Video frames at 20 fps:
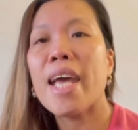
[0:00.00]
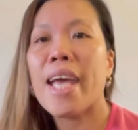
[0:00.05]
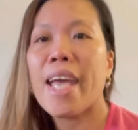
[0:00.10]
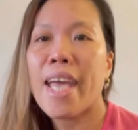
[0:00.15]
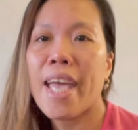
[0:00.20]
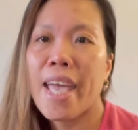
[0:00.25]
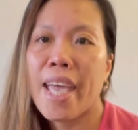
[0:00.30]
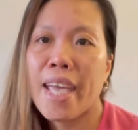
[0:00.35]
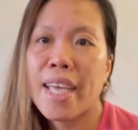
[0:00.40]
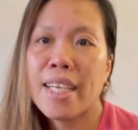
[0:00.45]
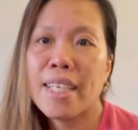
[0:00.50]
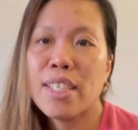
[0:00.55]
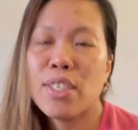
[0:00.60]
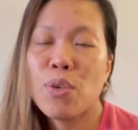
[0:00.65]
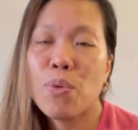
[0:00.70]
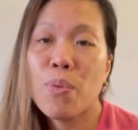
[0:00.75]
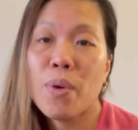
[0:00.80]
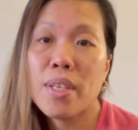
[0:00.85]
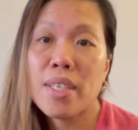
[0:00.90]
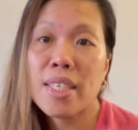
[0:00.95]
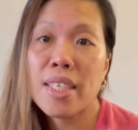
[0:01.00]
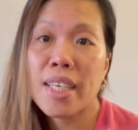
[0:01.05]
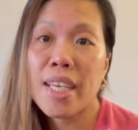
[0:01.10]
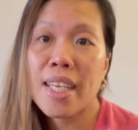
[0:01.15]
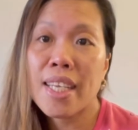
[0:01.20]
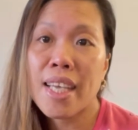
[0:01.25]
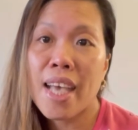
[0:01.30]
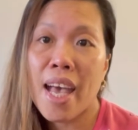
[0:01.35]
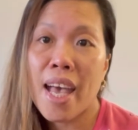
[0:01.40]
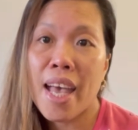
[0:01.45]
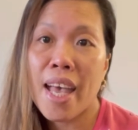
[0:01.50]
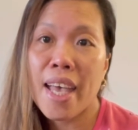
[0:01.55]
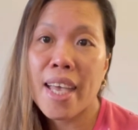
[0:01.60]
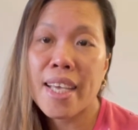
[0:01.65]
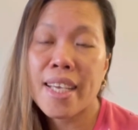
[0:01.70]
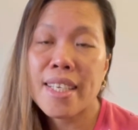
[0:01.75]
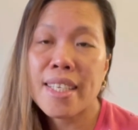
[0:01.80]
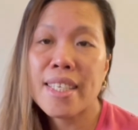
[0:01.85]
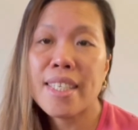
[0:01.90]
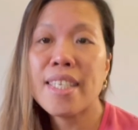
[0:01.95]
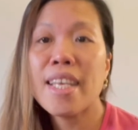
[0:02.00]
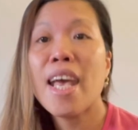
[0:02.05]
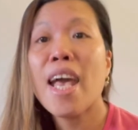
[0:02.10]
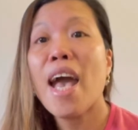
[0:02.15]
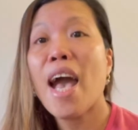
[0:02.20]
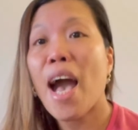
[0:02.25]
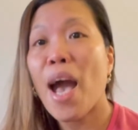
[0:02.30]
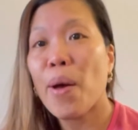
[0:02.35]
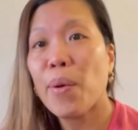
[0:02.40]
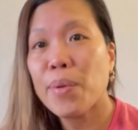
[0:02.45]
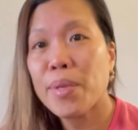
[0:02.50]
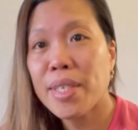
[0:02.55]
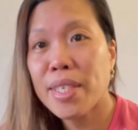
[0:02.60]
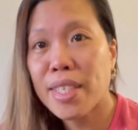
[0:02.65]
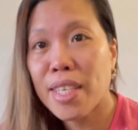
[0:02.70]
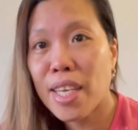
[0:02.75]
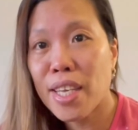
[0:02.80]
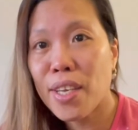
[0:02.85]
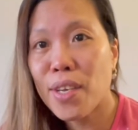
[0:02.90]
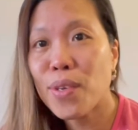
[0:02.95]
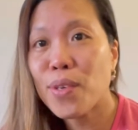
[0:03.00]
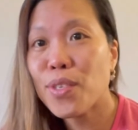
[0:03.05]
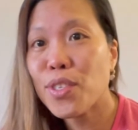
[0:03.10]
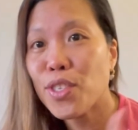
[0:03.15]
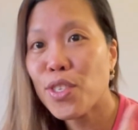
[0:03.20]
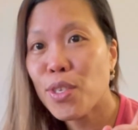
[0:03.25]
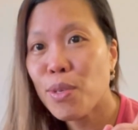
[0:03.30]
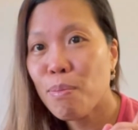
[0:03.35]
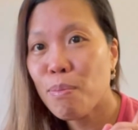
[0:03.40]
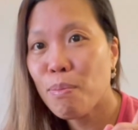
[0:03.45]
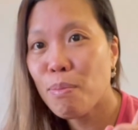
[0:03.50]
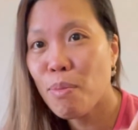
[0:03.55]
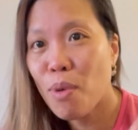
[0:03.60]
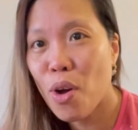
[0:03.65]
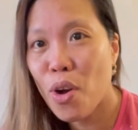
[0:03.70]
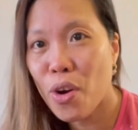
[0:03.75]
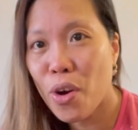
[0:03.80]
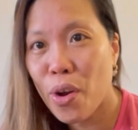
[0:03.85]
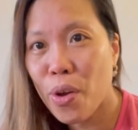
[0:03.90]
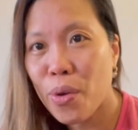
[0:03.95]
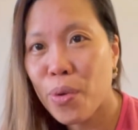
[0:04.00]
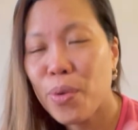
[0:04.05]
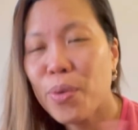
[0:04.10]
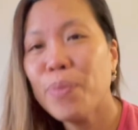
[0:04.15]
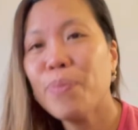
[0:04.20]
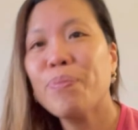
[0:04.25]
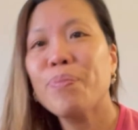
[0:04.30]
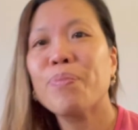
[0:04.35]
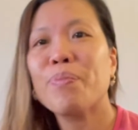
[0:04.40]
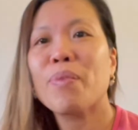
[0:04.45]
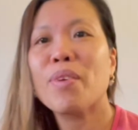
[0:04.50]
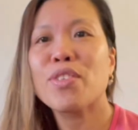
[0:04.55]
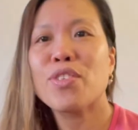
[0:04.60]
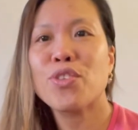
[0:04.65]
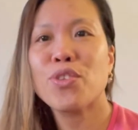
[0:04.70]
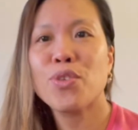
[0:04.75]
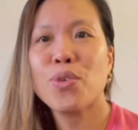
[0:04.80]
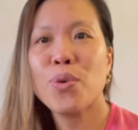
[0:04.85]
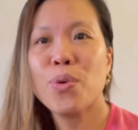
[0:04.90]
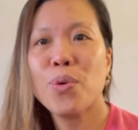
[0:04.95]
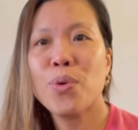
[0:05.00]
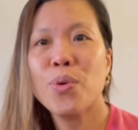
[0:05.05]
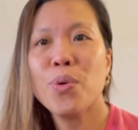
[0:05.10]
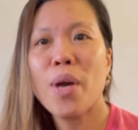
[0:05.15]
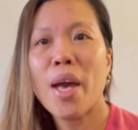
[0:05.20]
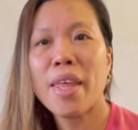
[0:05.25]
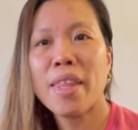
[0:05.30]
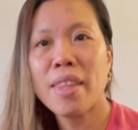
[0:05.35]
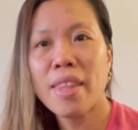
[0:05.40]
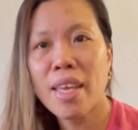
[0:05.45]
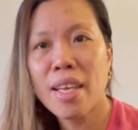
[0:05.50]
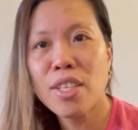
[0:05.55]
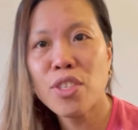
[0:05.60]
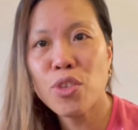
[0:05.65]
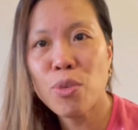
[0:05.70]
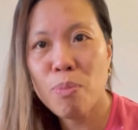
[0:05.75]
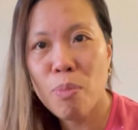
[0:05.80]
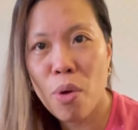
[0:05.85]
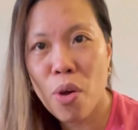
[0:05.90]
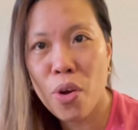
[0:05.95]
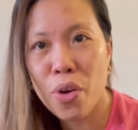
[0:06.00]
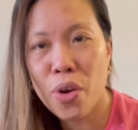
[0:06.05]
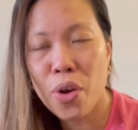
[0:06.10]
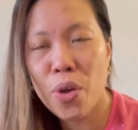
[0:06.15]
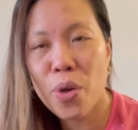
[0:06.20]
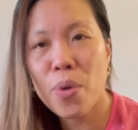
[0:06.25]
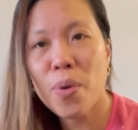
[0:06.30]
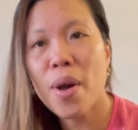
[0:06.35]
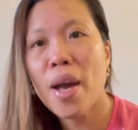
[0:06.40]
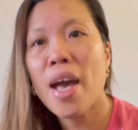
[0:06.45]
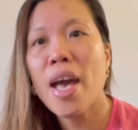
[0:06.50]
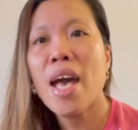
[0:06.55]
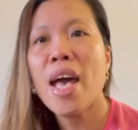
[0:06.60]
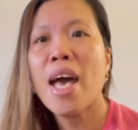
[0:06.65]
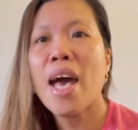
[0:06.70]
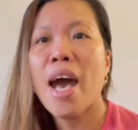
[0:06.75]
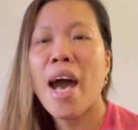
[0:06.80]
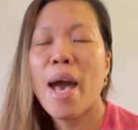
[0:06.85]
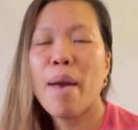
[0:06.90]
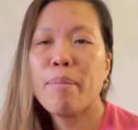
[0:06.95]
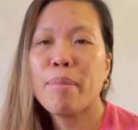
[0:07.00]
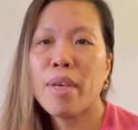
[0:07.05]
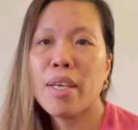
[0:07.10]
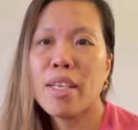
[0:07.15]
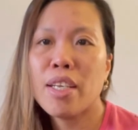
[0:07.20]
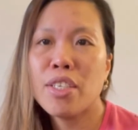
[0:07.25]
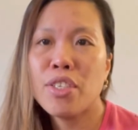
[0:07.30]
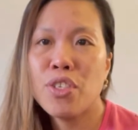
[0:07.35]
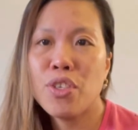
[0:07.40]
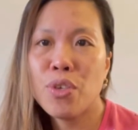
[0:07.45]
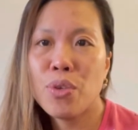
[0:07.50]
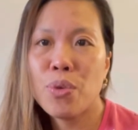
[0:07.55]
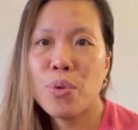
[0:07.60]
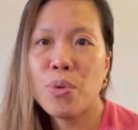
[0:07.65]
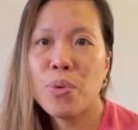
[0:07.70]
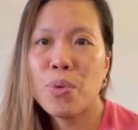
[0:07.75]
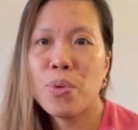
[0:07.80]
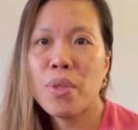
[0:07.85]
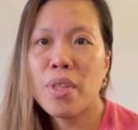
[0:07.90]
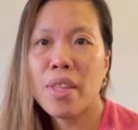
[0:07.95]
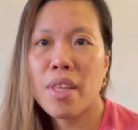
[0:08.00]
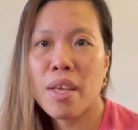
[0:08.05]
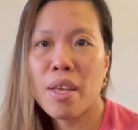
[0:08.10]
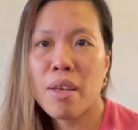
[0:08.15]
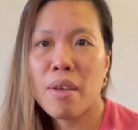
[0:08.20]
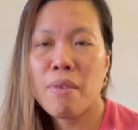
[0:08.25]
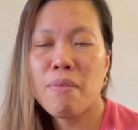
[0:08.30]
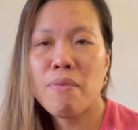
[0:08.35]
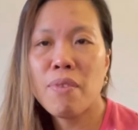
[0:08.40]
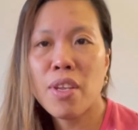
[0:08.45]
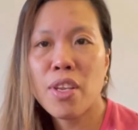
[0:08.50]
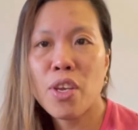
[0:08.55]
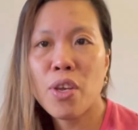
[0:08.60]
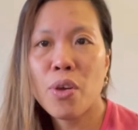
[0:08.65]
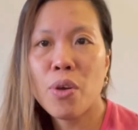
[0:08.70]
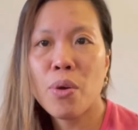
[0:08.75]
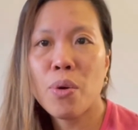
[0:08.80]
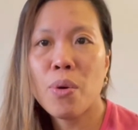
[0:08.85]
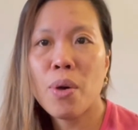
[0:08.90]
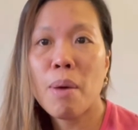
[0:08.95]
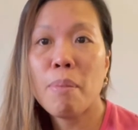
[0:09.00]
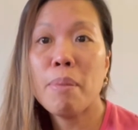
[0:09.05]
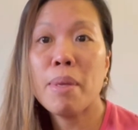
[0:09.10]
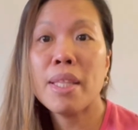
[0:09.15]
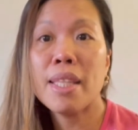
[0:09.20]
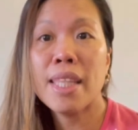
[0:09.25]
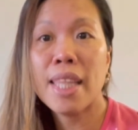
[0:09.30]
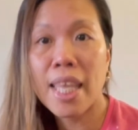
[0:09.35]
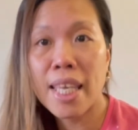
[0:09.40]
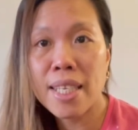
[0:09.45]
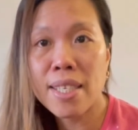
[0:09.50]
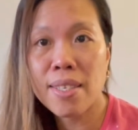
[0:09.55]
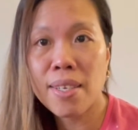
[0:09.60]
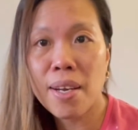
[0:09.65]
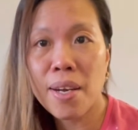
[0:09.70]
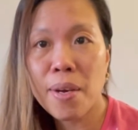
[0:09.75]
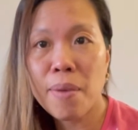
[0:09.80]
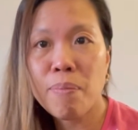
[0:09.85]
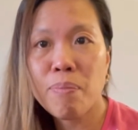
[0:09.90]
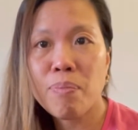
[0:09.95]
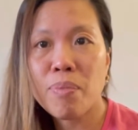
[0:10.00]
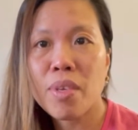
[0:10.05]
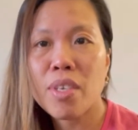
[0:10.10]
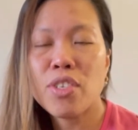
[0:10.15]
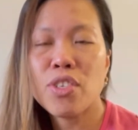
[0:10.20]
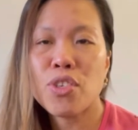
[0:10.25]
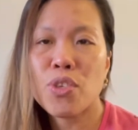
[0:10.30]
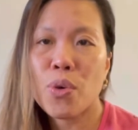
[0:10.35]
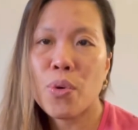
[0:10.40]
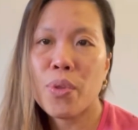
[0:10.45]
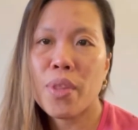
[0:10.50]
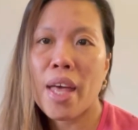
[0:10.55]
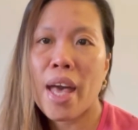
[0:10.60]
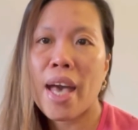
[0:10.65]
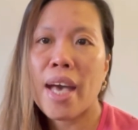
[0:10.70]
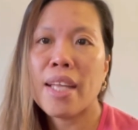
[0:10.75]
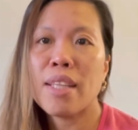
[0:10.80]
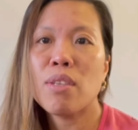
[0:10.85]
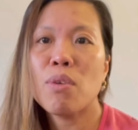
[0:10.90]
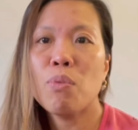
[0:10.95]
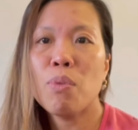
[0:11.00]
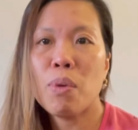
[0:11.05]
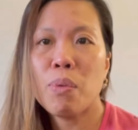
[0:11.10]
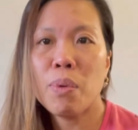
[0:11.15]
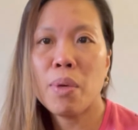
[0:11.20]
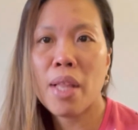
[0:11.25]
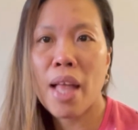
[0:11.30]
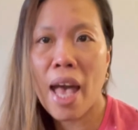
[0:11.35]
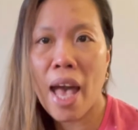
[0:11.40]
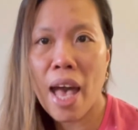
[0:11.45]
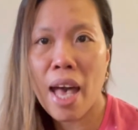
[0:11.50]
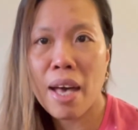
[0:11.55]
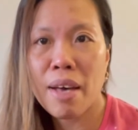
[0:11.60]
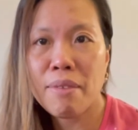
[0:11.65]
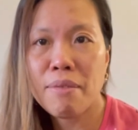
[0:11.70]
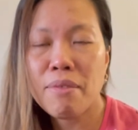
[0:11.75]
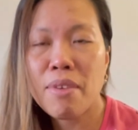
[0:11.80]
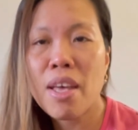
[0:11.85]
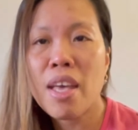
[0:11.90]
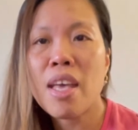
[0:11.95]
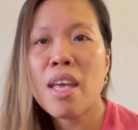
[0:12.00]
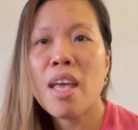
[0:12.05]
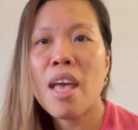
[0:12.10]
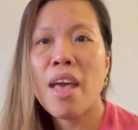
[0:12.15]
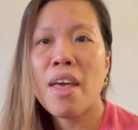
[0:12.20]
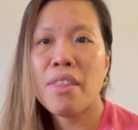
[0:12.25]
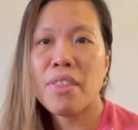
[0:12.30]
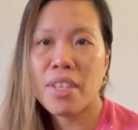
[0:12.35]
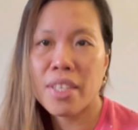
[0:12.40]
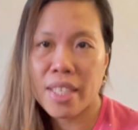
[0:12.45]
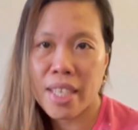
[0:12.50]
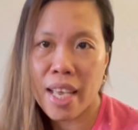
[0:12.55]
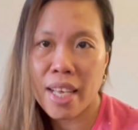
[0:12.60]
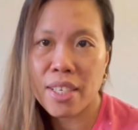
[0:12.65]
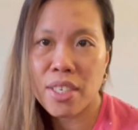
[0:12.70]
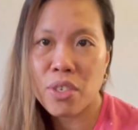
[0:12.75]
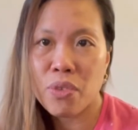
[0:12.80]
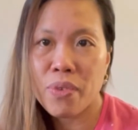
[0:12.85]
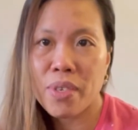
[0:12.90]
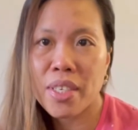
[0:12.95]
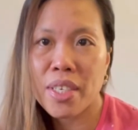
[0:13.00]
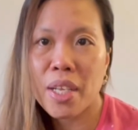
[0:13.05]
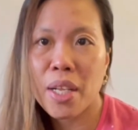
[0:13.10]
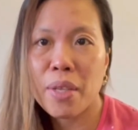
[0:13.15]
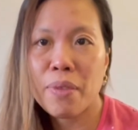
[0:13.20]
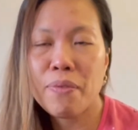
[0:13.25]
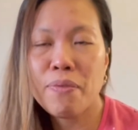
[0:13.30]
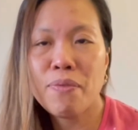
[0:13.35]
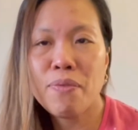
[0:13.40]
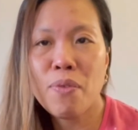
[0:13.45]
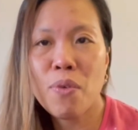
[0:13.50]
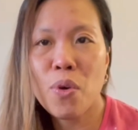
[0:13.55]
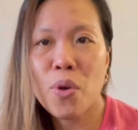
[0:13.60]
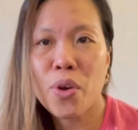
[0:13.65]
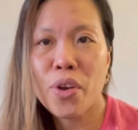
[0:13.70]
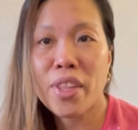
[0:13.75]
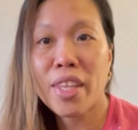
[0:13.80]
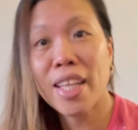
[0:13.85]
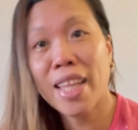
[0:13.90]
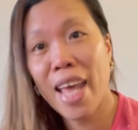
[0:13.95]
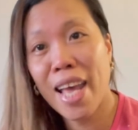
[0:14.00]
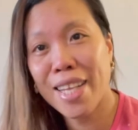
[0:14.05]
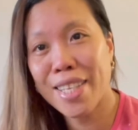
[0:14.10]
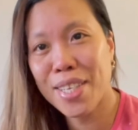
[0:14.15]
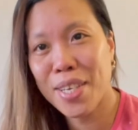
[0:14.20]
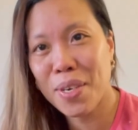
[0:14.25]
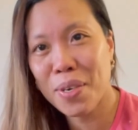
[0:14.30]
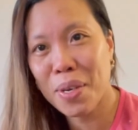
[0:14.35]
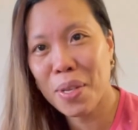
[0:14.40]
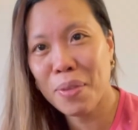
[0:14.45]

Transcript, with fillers: and once again guys i will see you tomorrow so i think tomorrow I'm gonna do the video a bit later so that we will have the test result for the lateral